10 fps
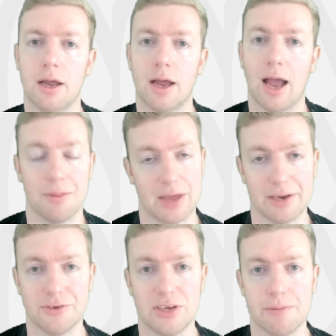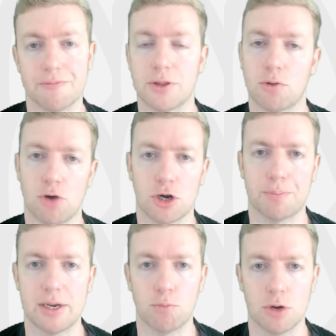And that is it for the
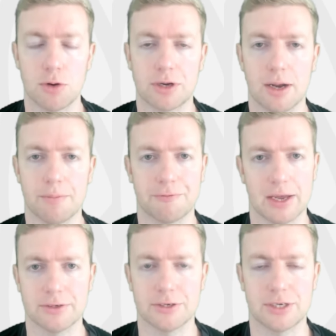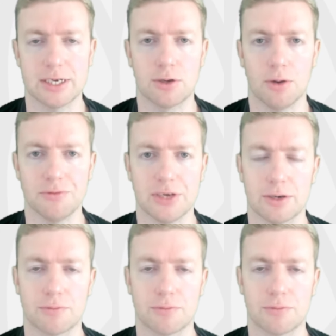Rugby World Cup Fantasy content.